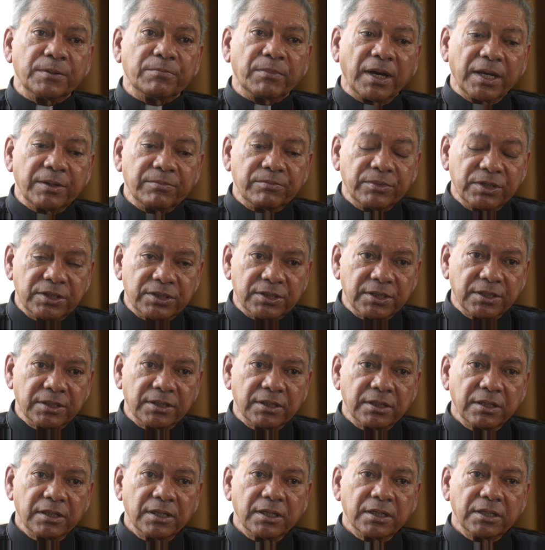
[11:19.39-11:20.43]
my mission
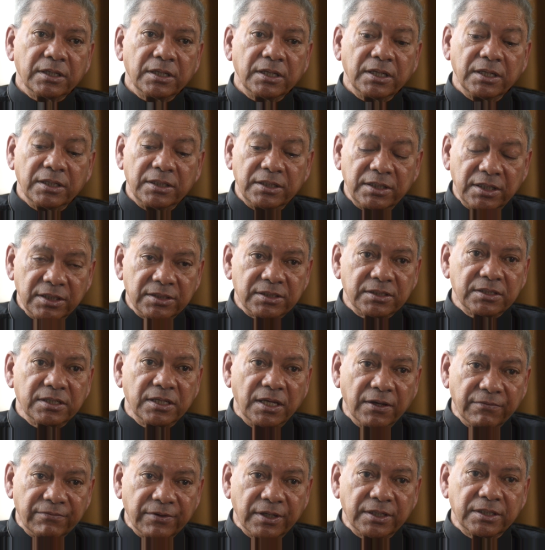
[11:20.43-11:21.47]
in this
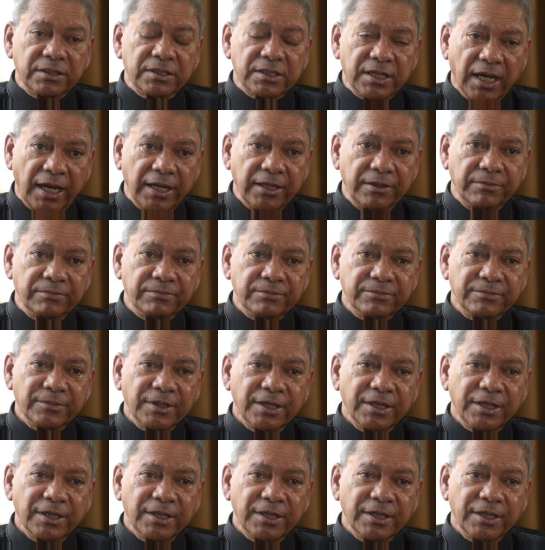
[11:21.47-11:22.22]
given time.